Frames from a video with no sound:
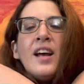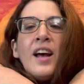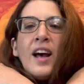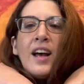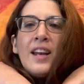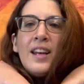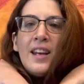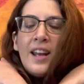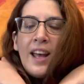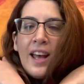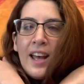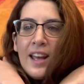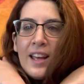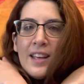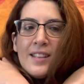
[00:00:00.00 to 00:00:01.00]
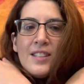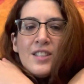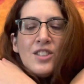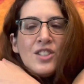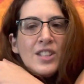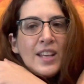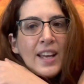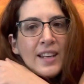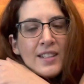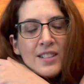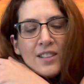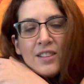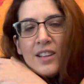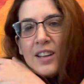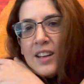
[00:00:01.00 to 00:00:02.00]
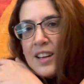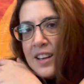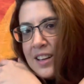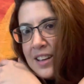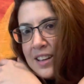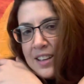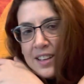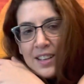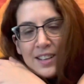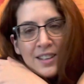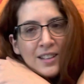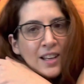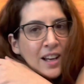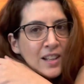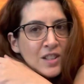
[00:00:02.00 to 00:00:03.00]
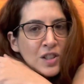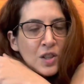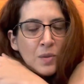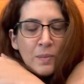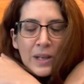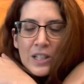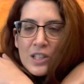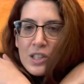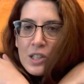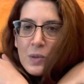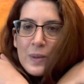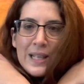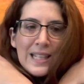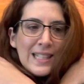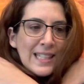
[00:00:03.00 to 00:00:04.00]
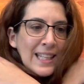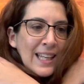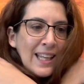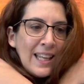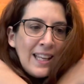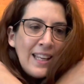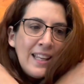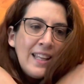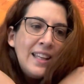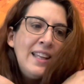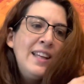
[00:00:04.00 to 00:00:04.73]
A nice, gentle hug, not too much squeezing.